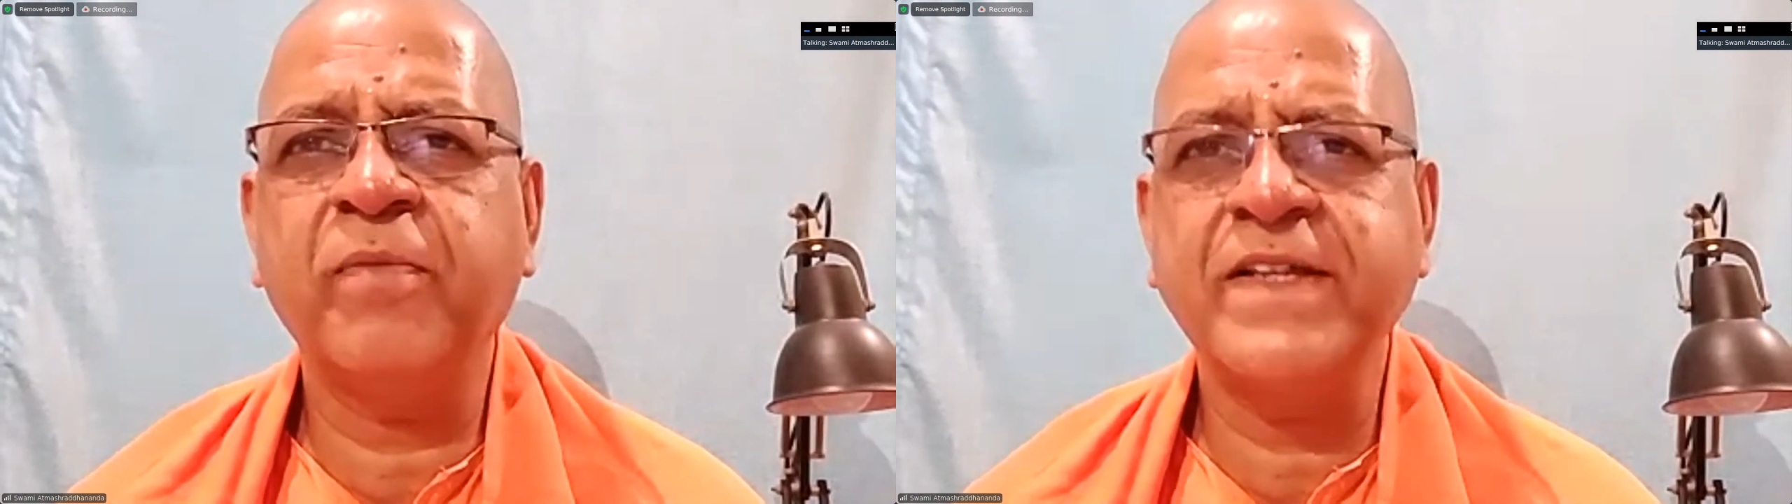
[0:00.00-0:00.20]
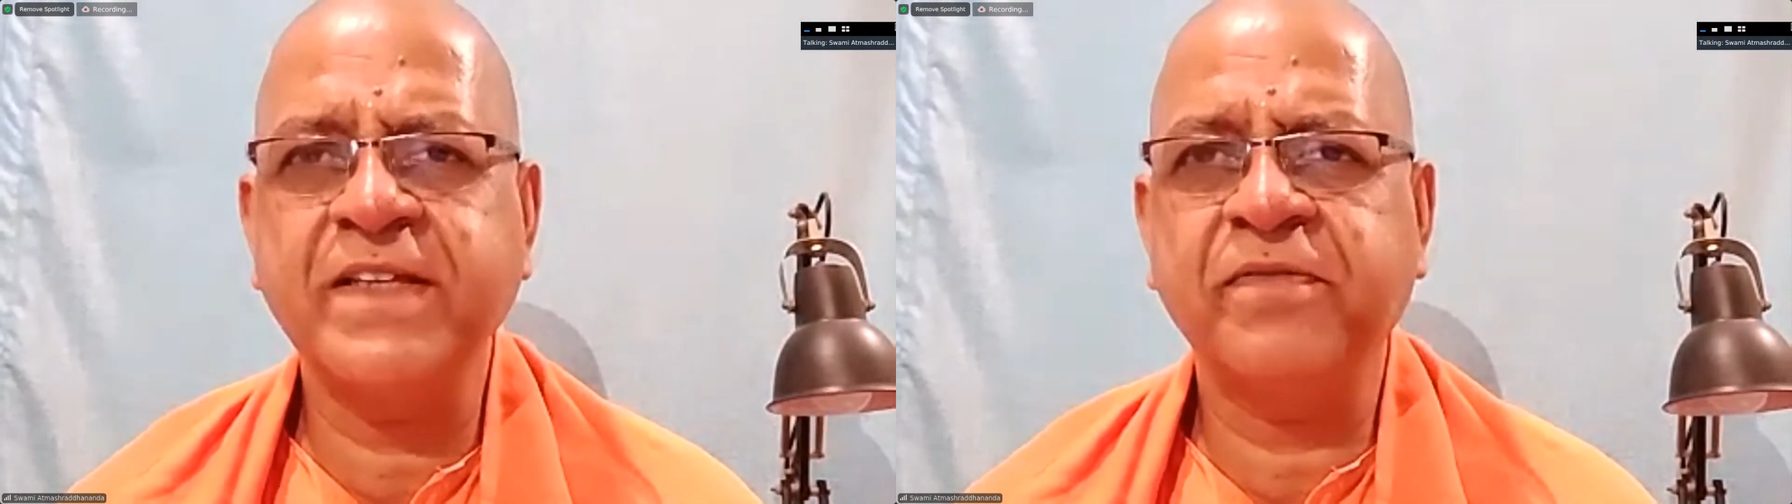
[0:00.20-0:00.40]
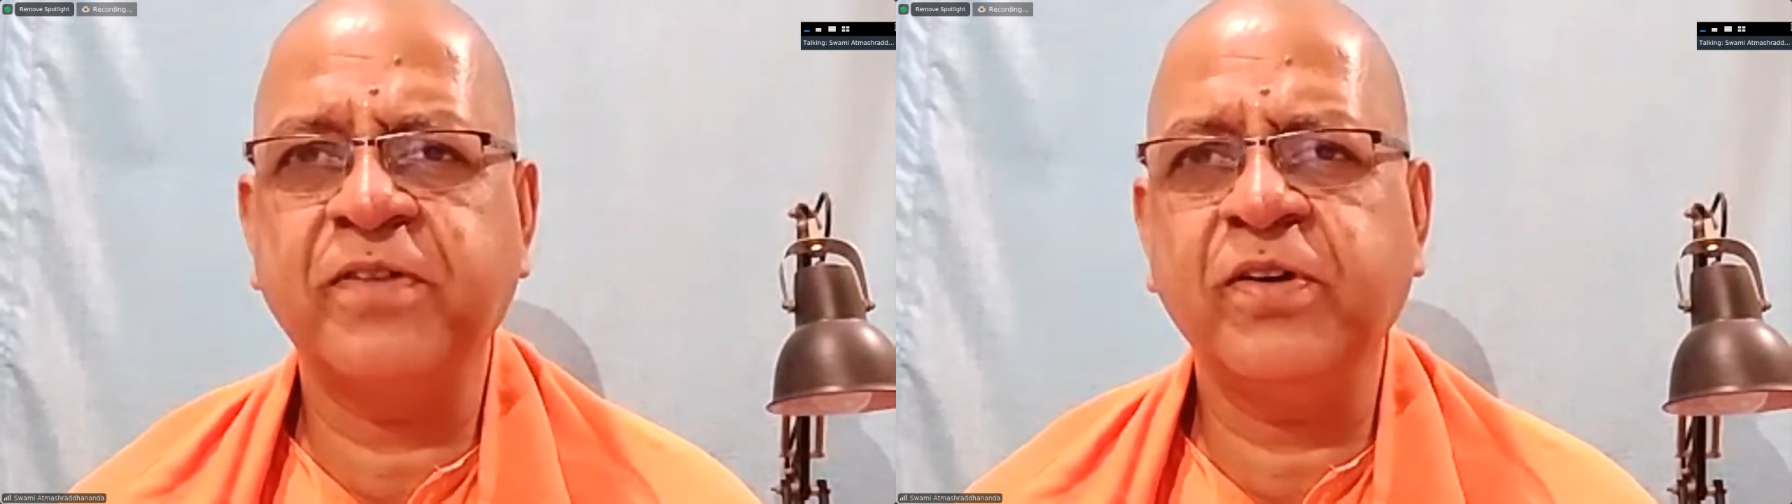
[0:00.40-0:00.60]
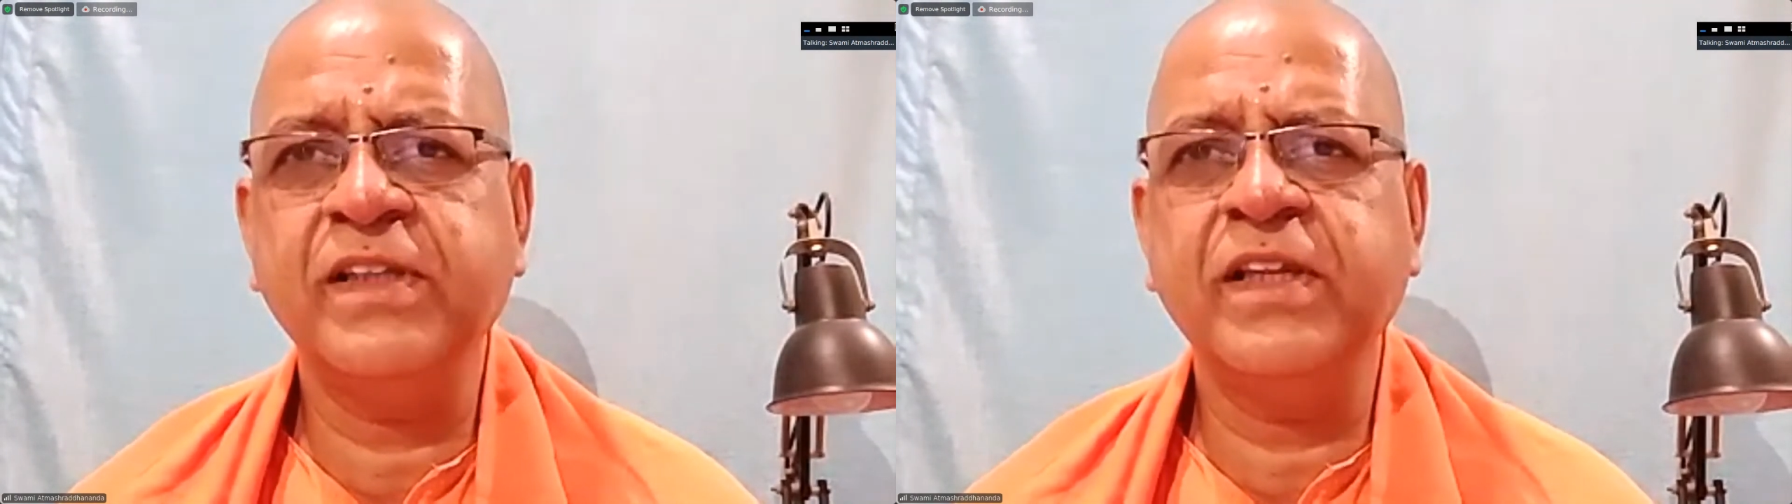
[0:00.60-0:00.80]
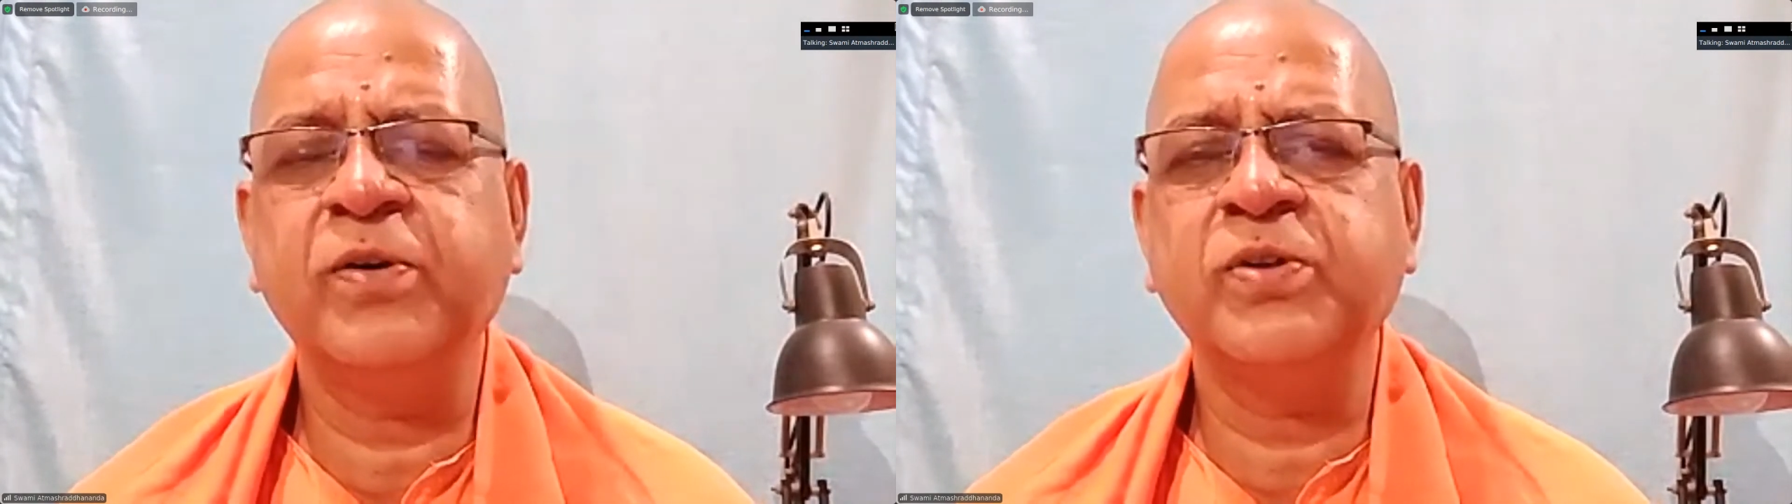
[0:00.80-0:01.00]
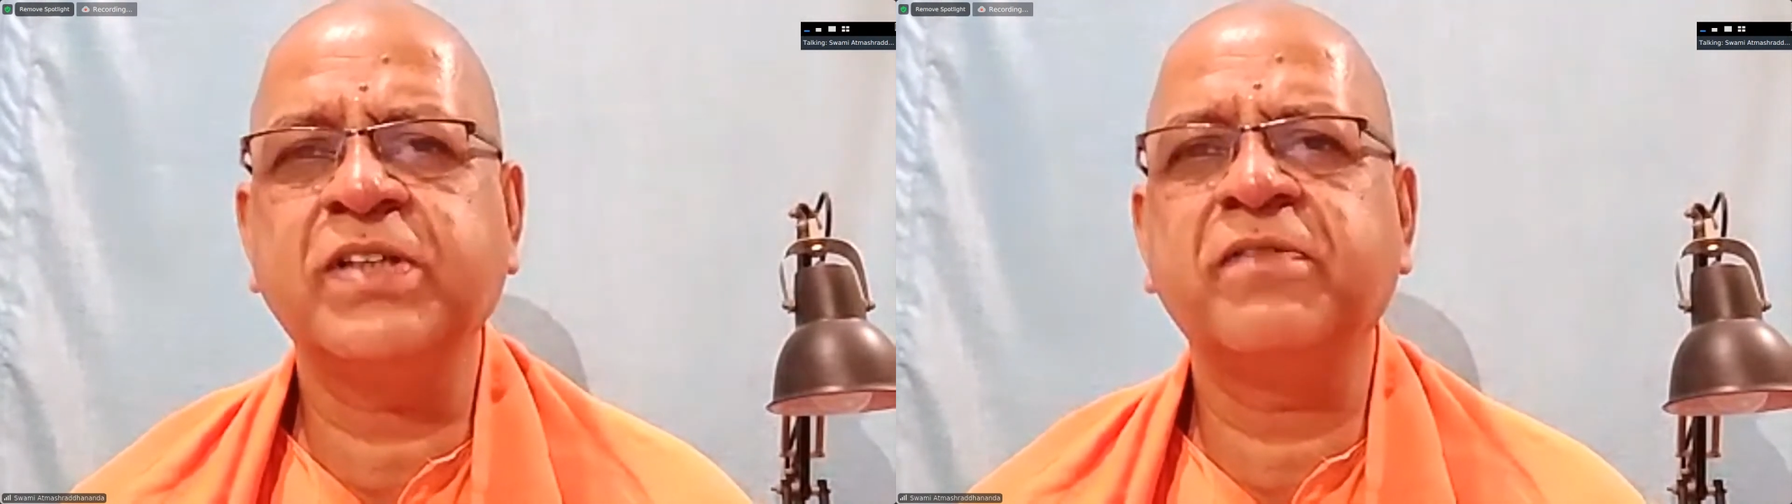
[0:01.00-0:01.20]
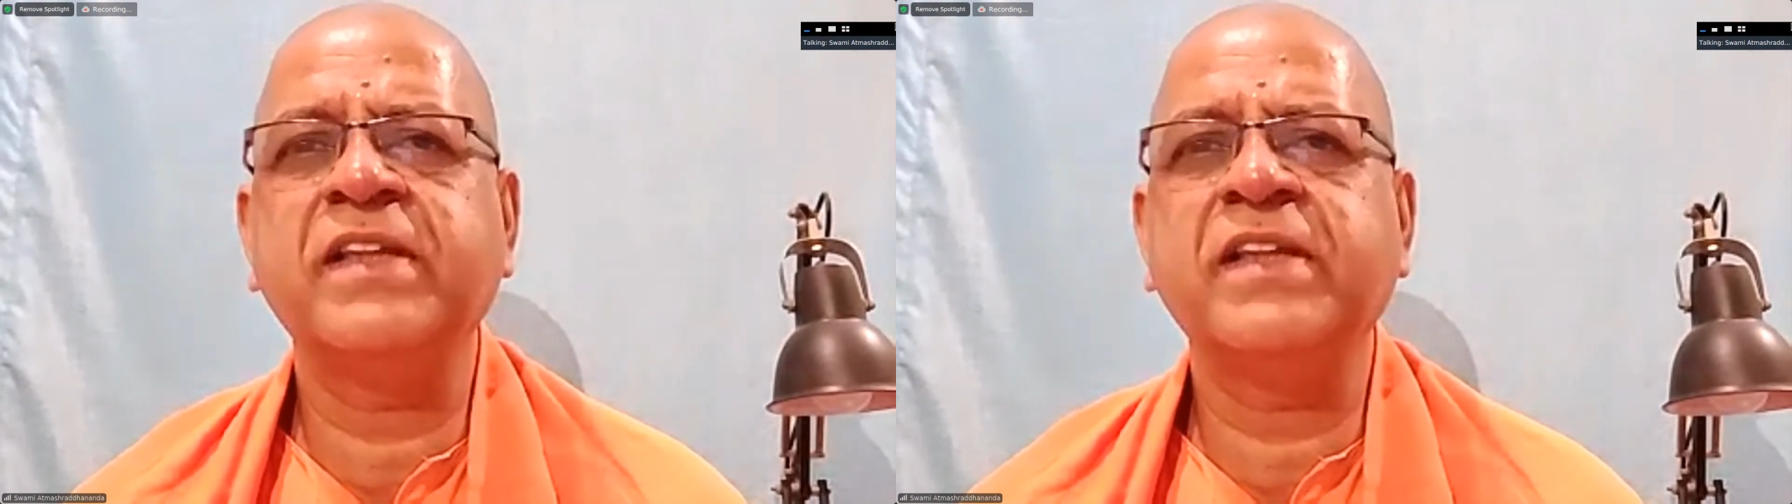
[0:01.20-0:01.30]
as if in the ocean